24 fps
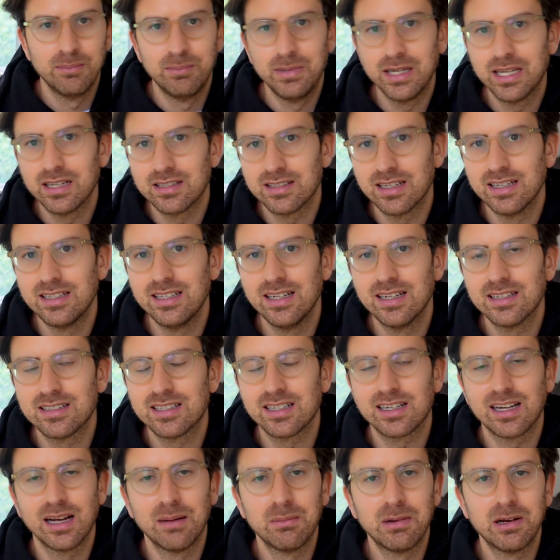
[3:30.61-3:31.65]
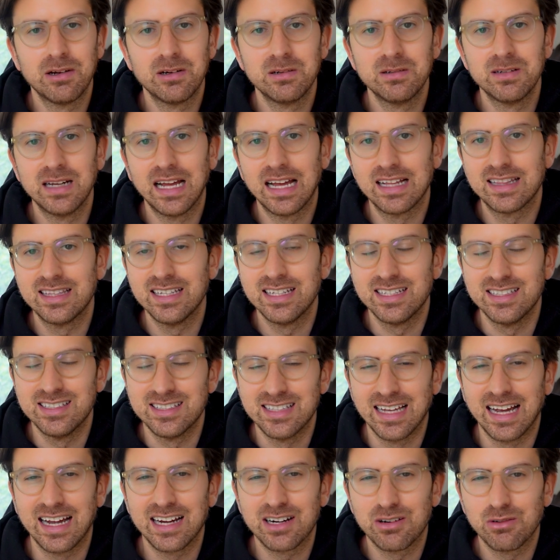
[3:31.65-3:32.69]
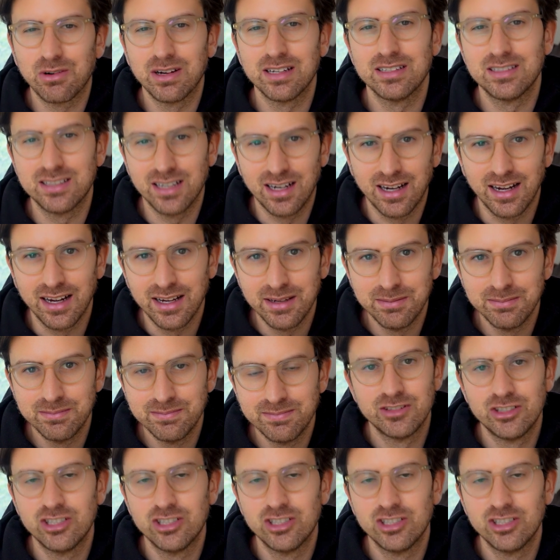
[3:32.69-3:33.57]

Because ideas that come out at the exact right time